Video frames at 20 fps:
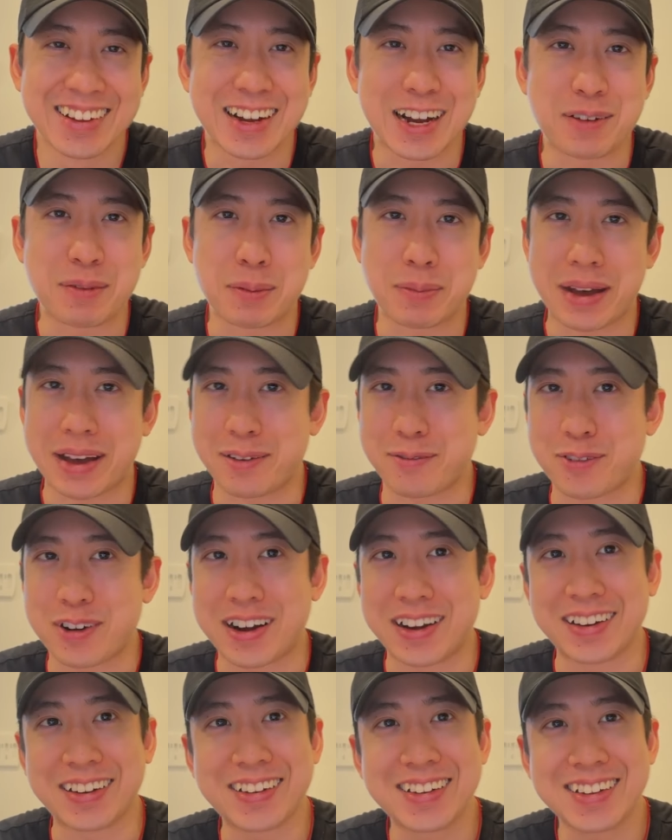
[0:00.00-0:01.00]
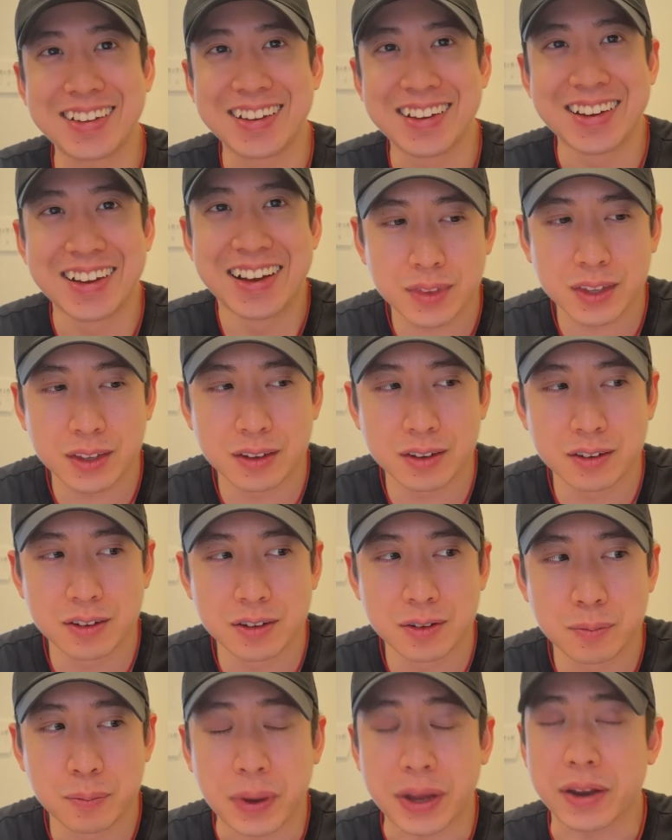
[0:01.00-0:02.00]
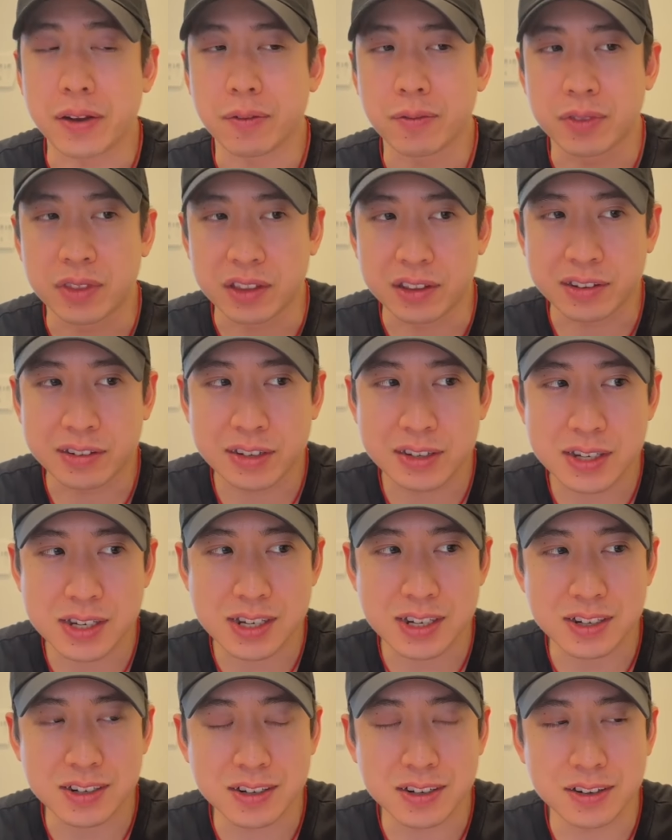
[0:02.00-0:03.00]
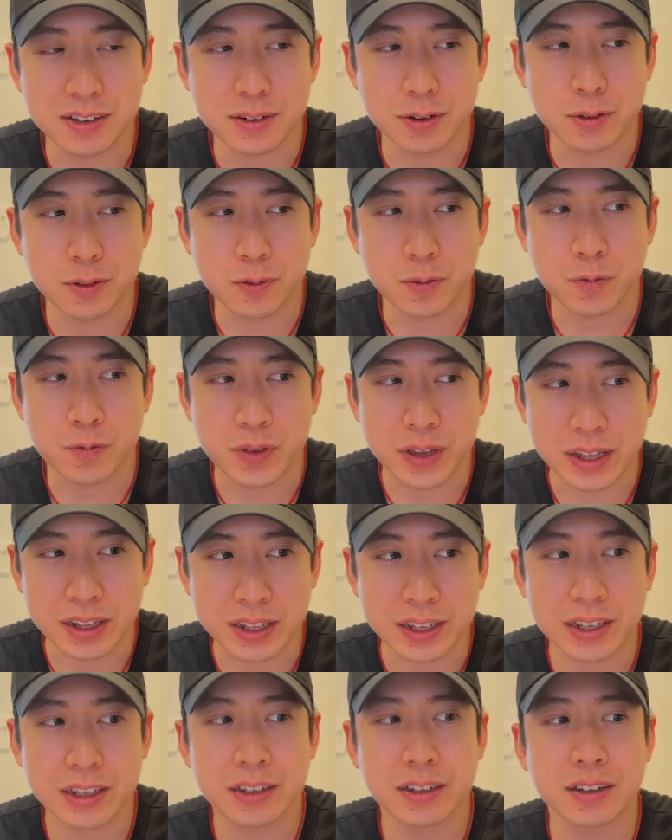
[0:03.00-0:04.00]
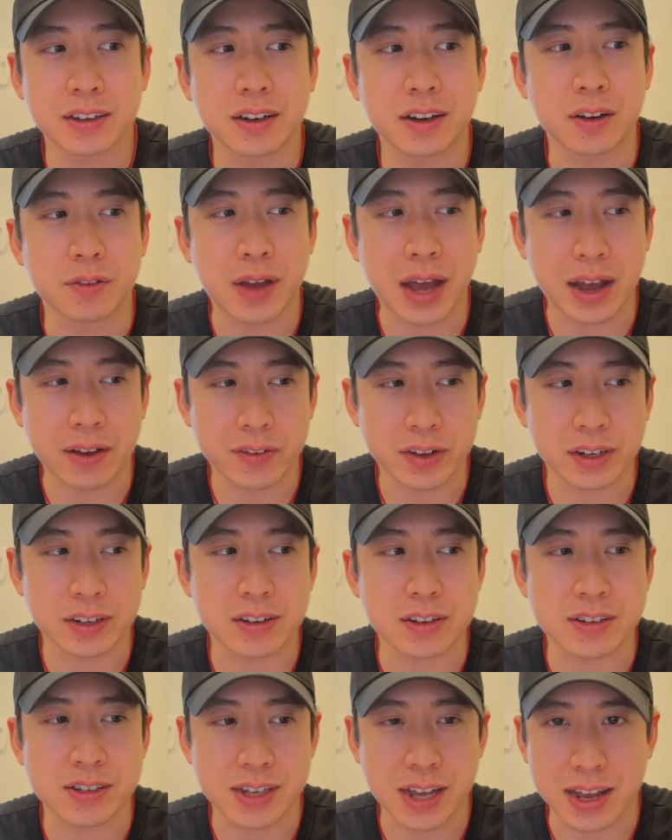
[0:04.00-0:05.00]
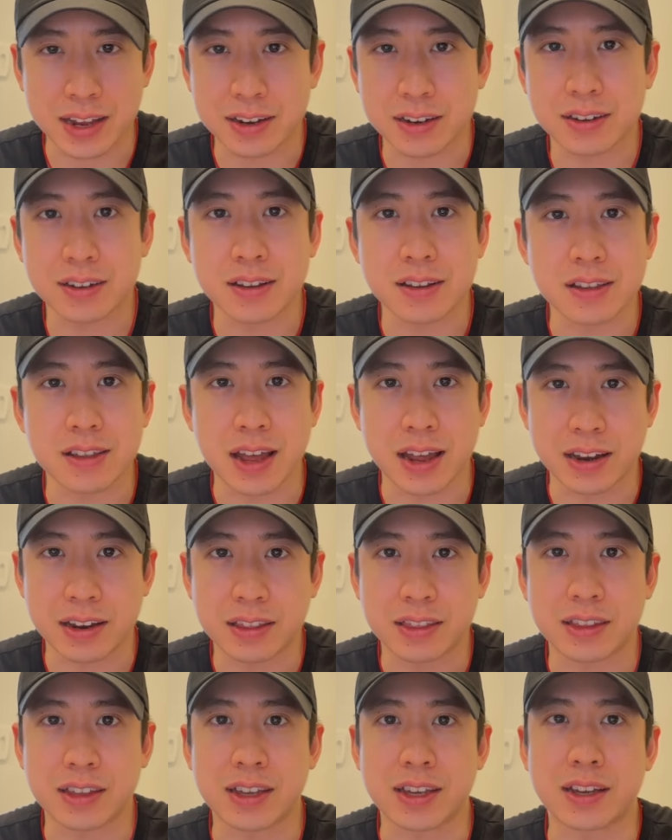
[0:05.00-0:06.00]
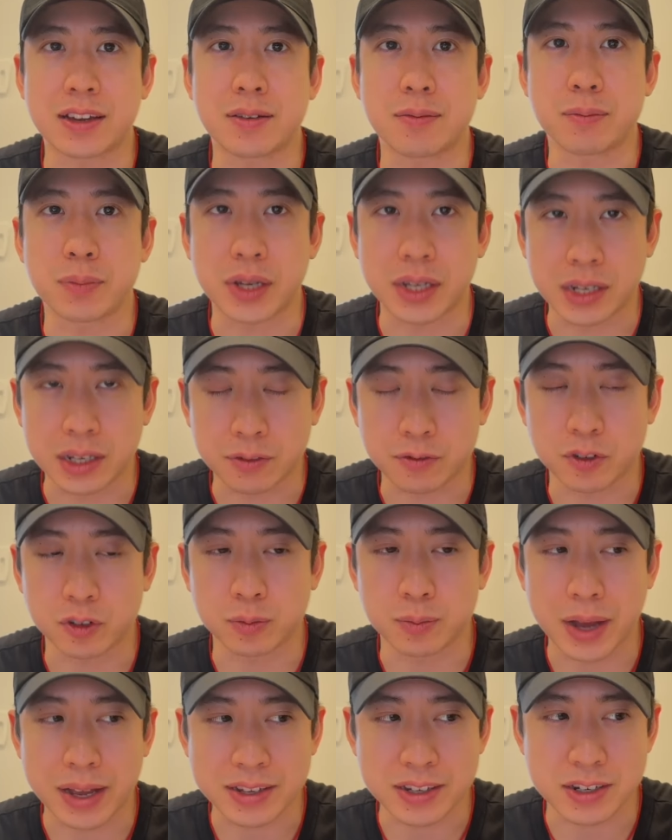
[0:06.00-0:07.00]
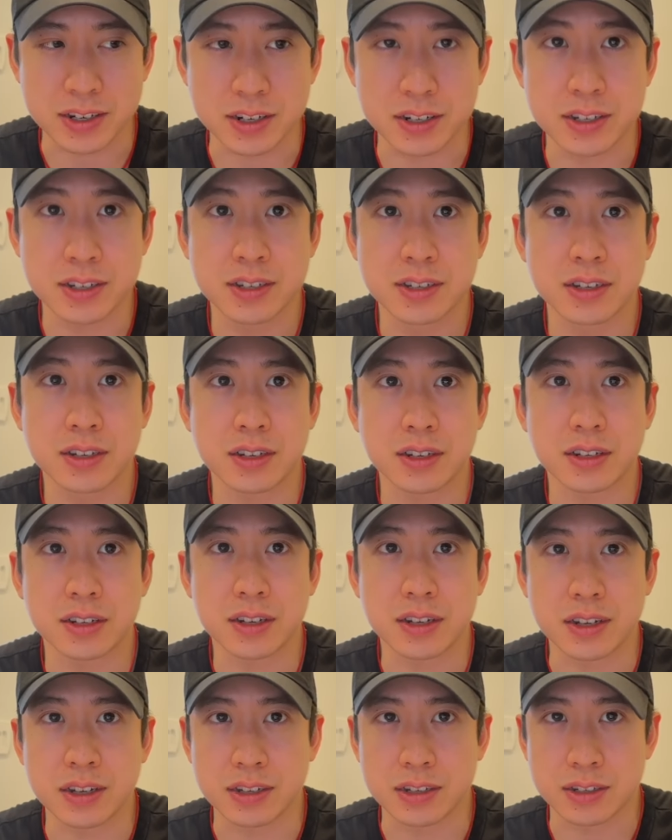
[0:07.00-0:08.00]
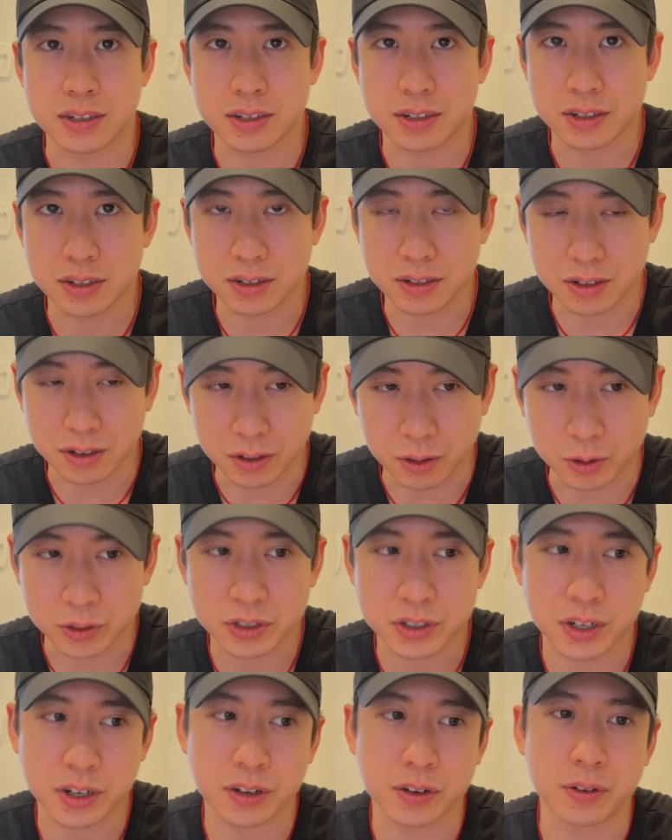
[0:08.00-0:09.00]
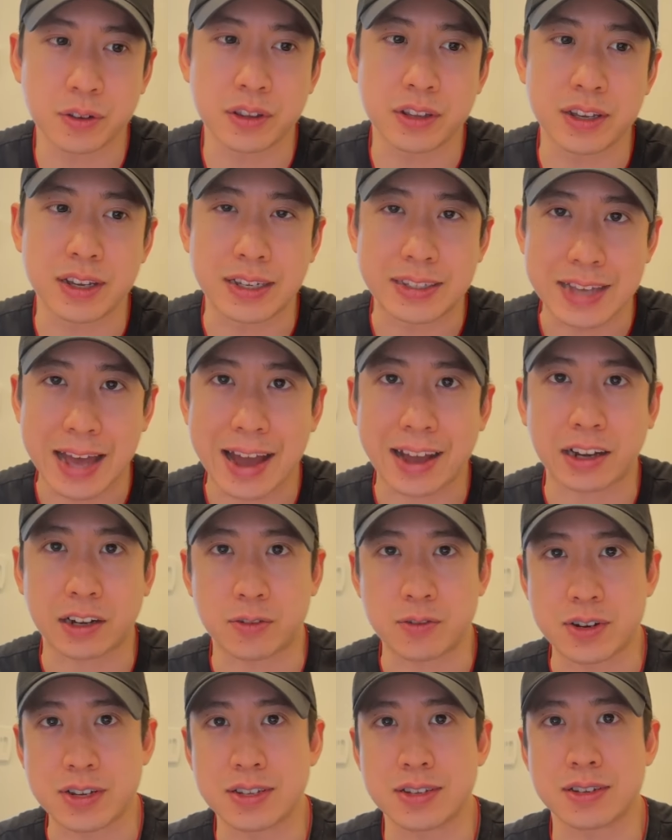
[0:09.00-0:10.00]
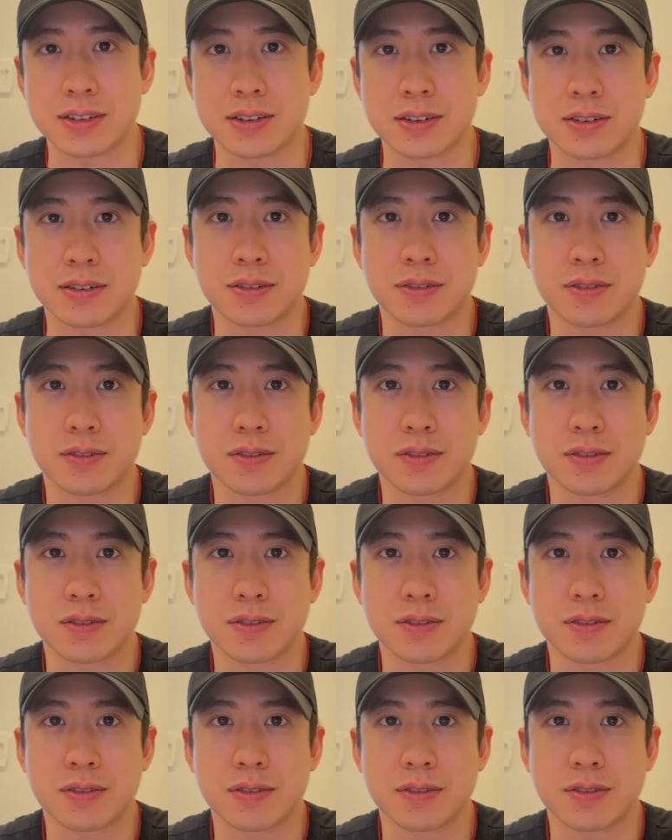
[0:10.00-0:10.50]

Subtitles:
I'm a bad friend. But this feeling of having to send lengthy, meaningful messages is also the exact reason